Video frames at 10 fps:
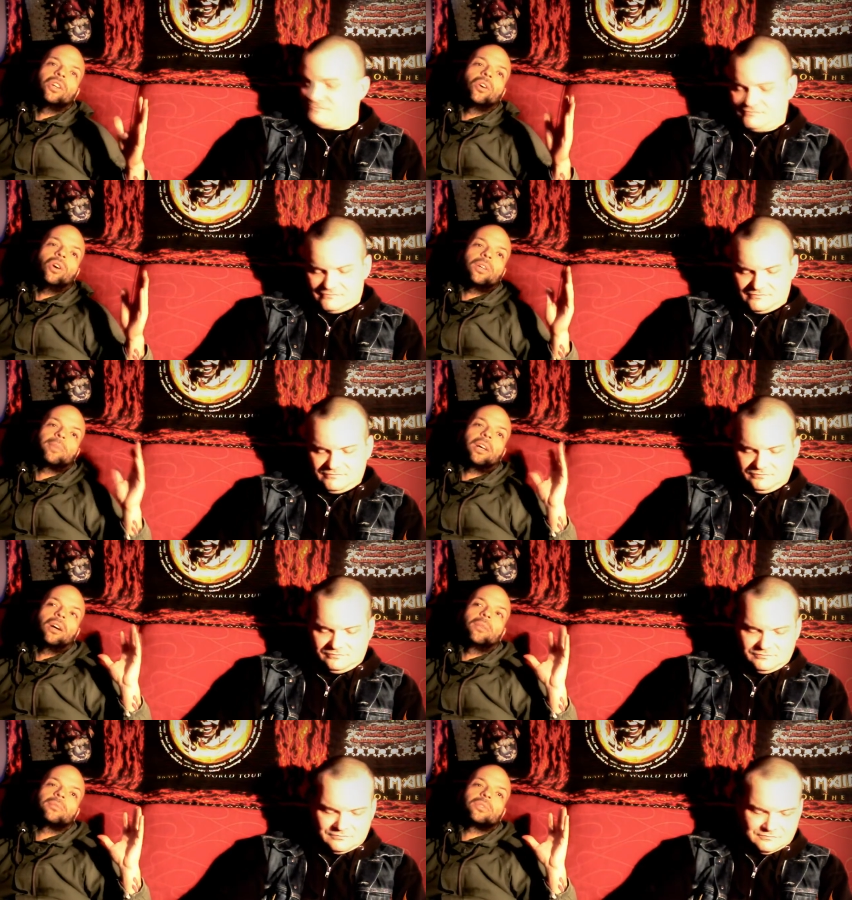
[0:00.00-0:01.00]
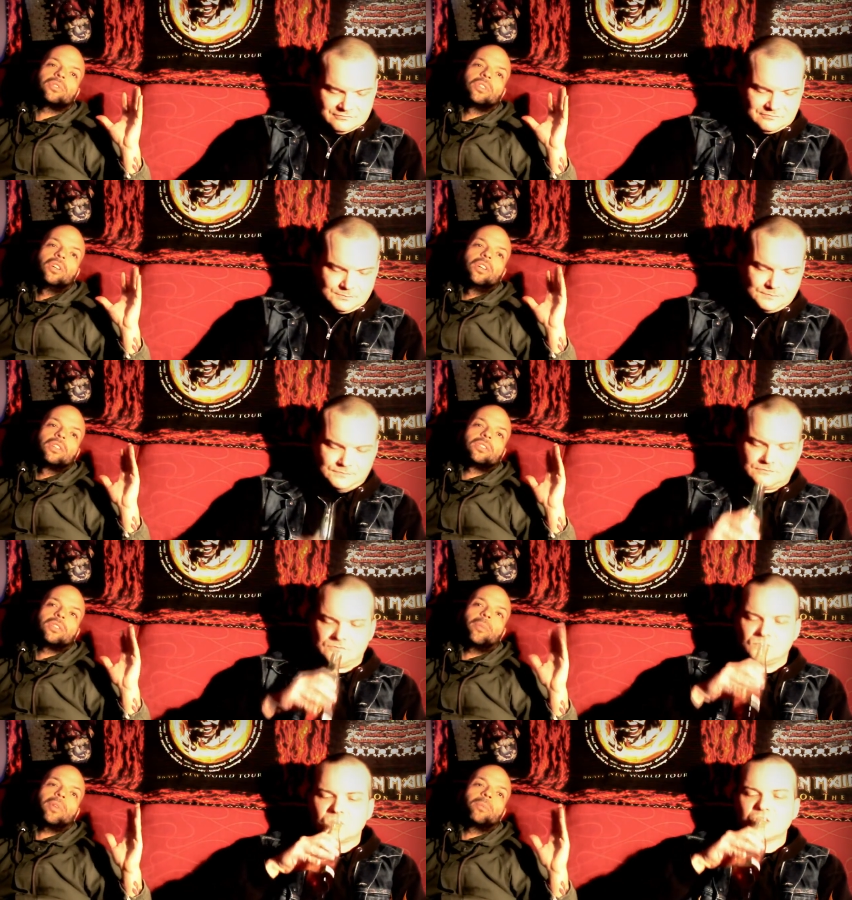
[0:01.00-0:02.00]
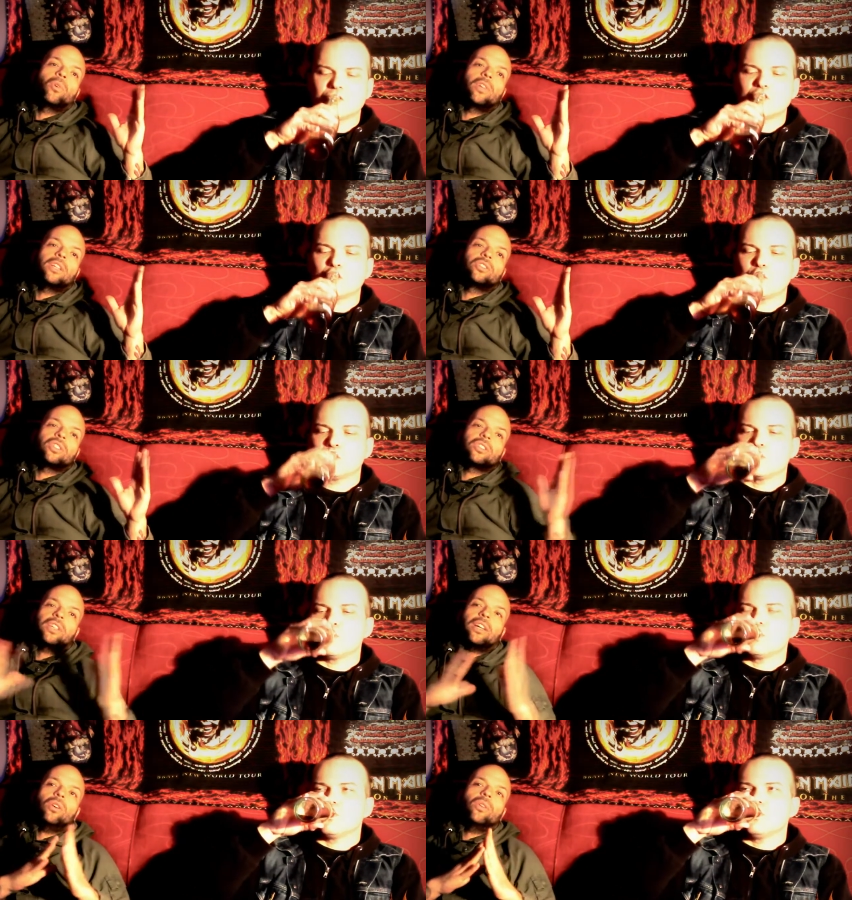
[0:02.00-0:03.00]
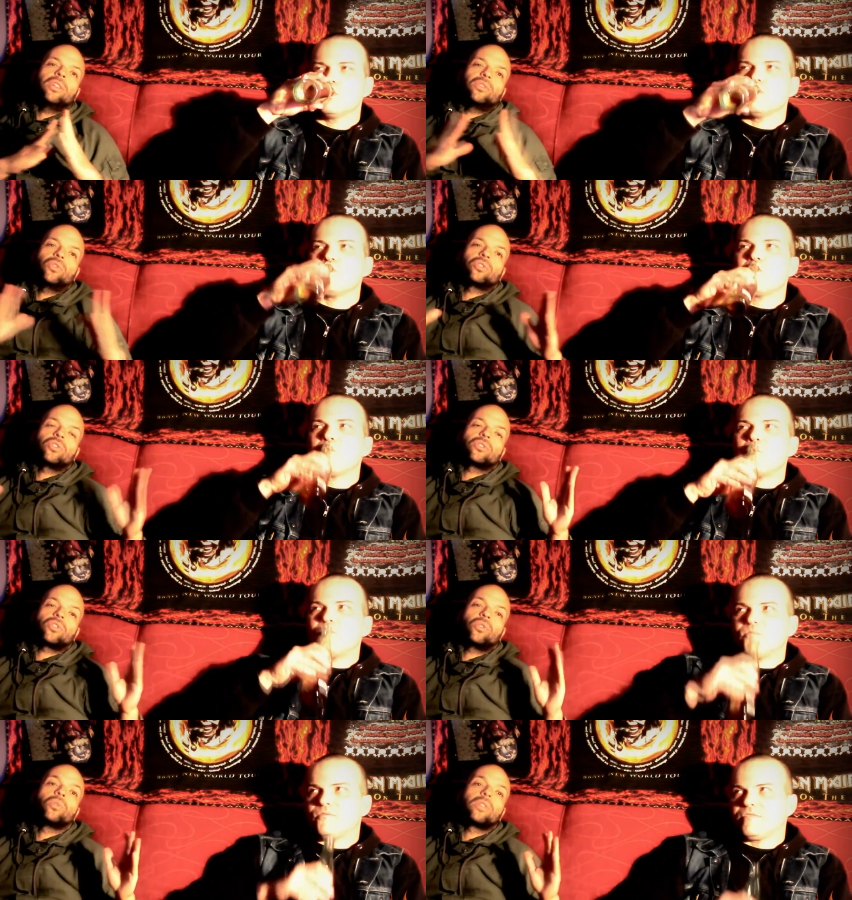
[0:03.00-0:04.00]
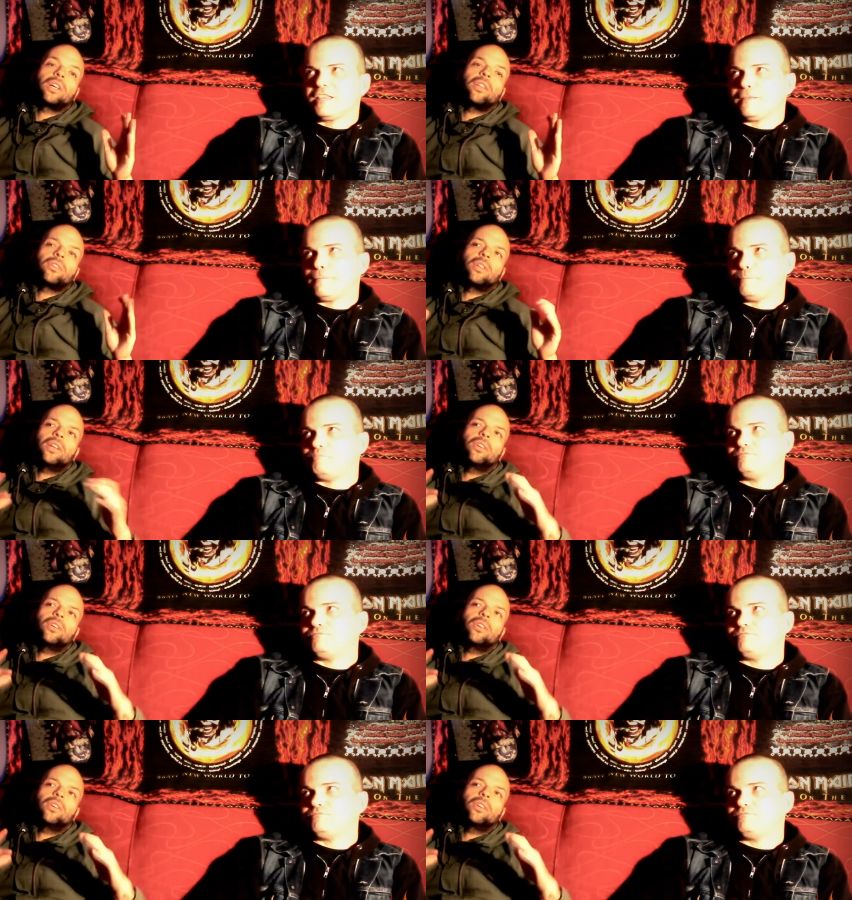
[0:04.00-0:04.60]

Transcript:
Speaker 1: You know, it becomes something more than just like, oh, these four songs are cool together. Then